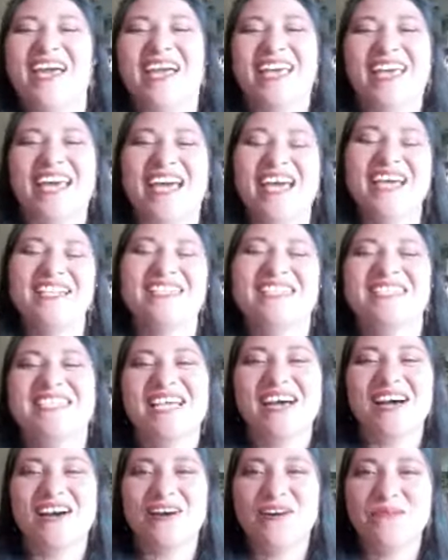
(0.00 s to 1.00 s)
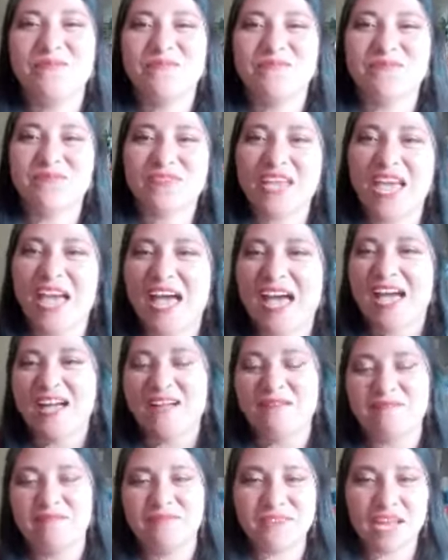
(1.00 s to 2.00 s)
Okay, so
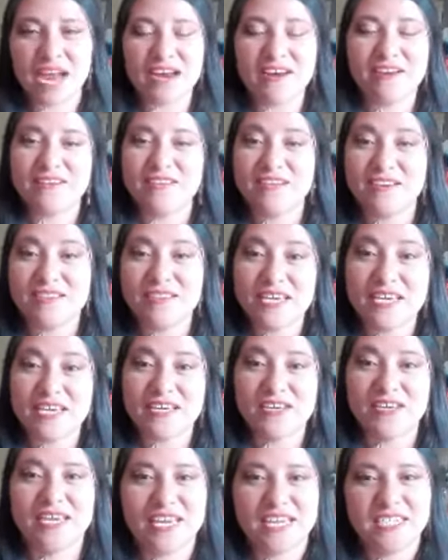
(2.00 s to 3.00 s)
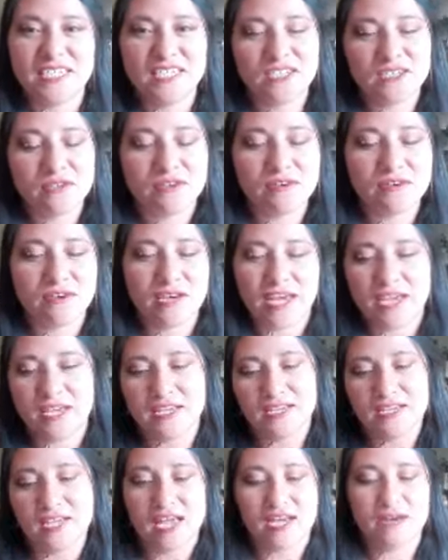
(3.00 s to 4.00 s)
another thing you can
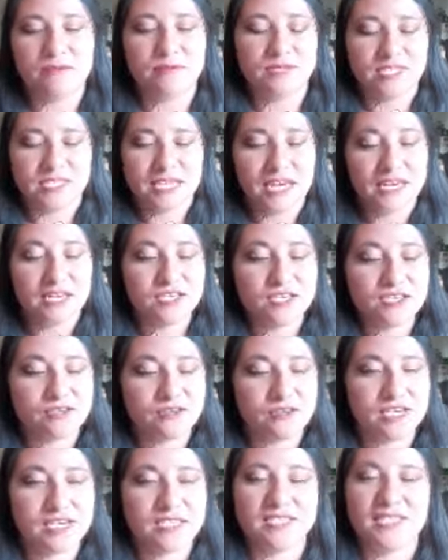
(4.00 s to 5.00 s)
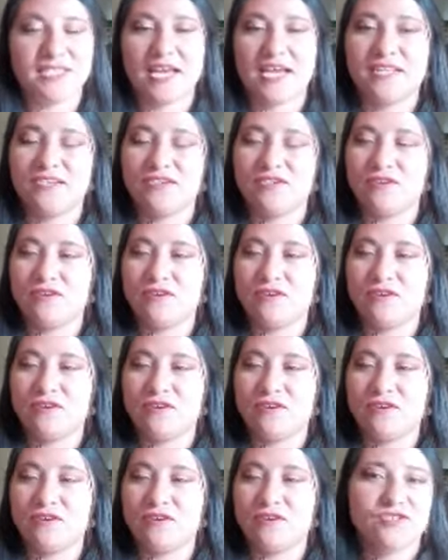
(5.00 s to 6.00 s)
do, I was telling you, is that
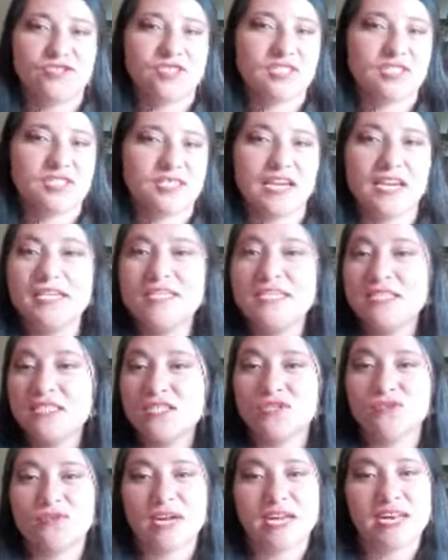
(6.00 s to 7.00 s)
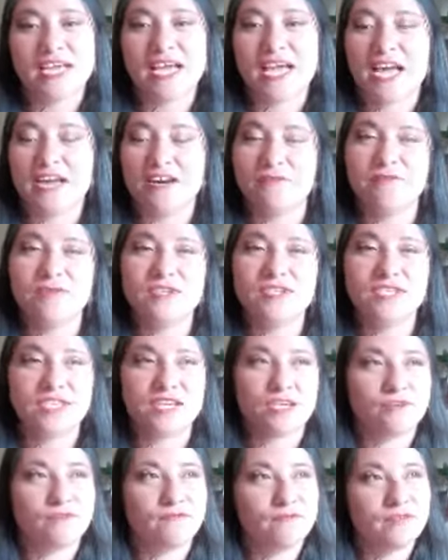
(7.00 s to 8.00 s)
you just listen to any kind of
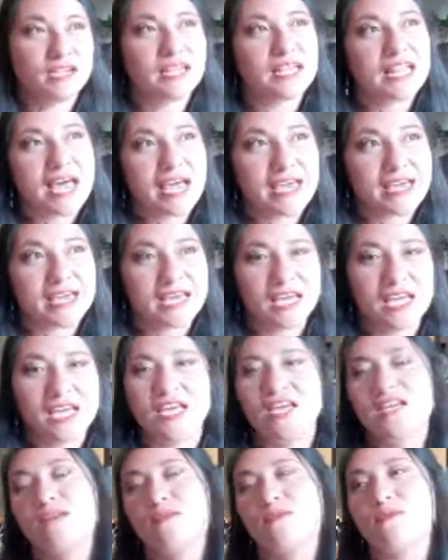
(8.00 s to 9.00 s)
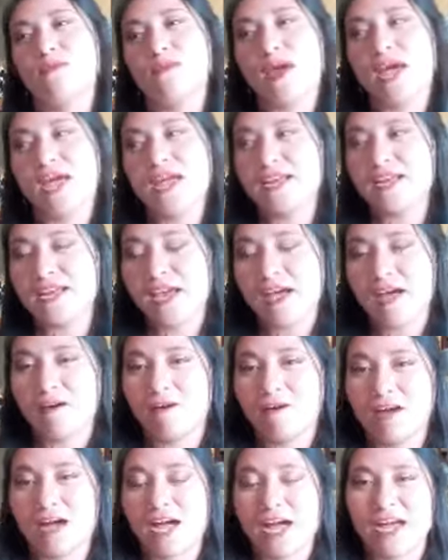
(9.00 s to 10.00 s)
music you feel like. Right
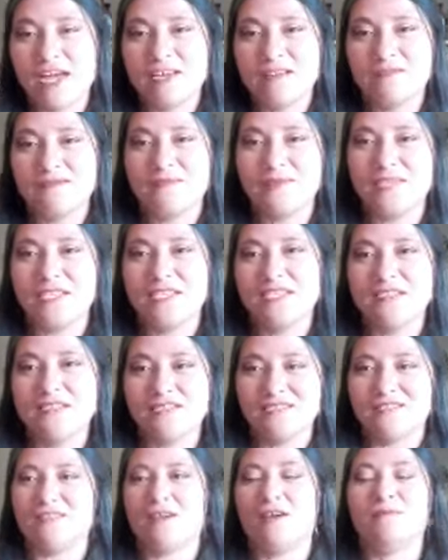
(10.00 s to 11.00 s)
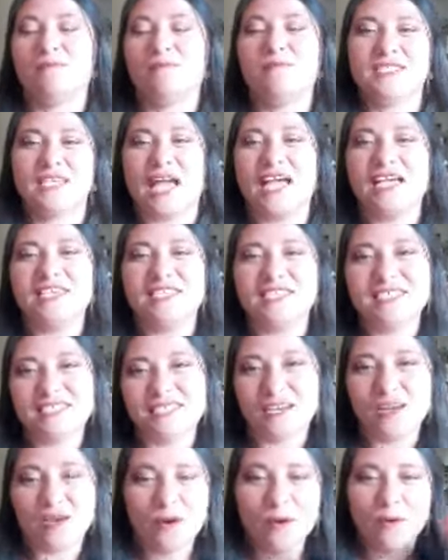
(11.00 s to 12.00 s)
now, I've been
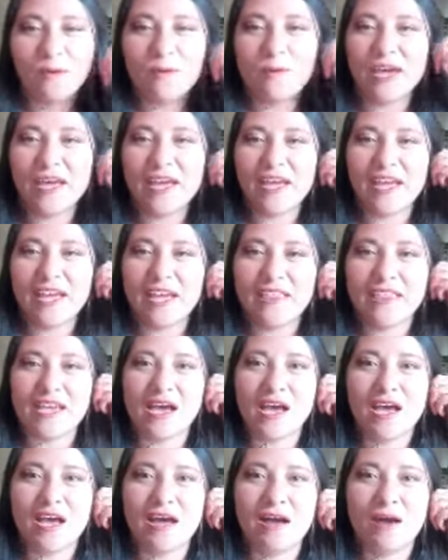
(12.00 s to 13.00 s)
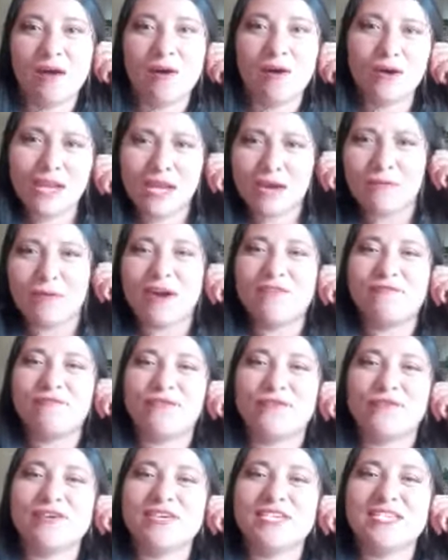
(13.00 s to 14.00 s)
obsessed with All I
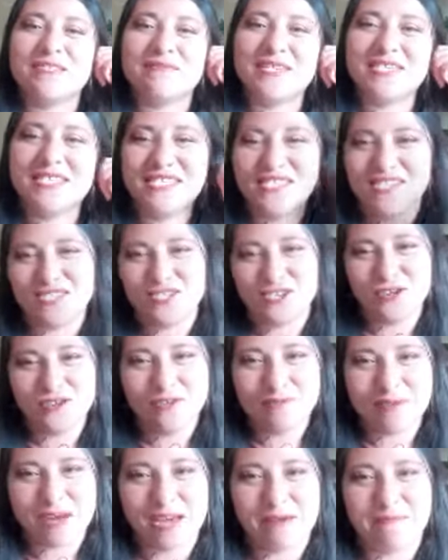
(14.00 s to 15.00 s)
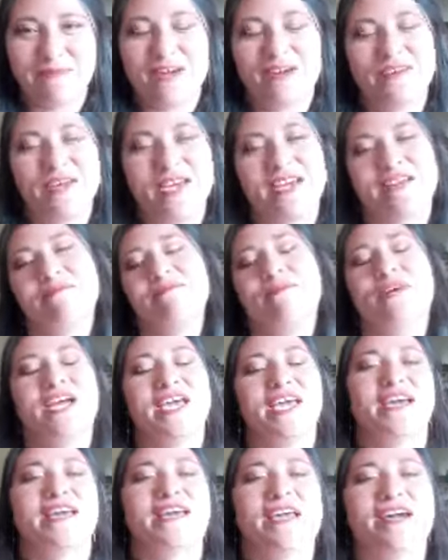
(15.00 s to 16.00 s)
Want for Christmas Is You by
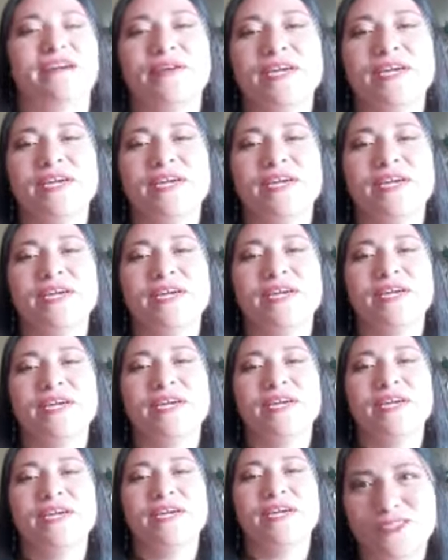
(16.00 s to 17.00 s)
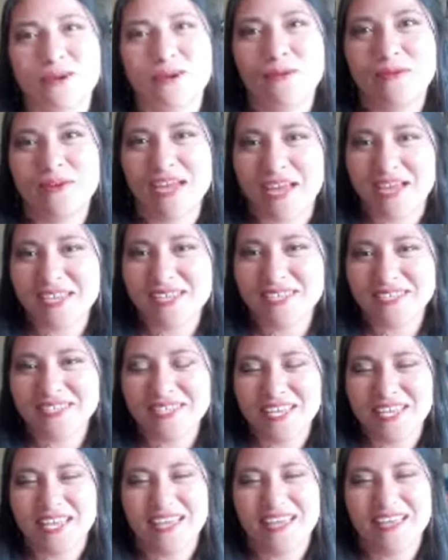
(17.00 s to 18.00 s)
Mariah Carey. It's so
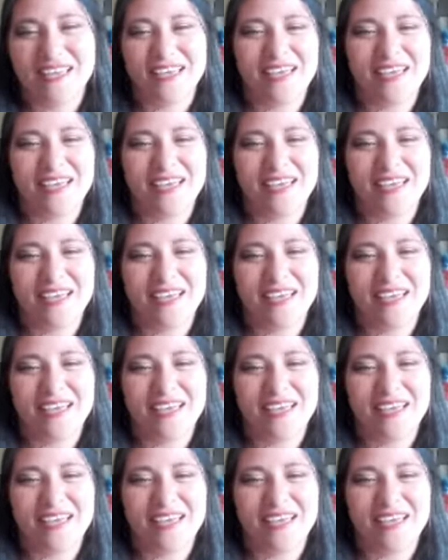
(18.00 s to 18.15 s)
nice.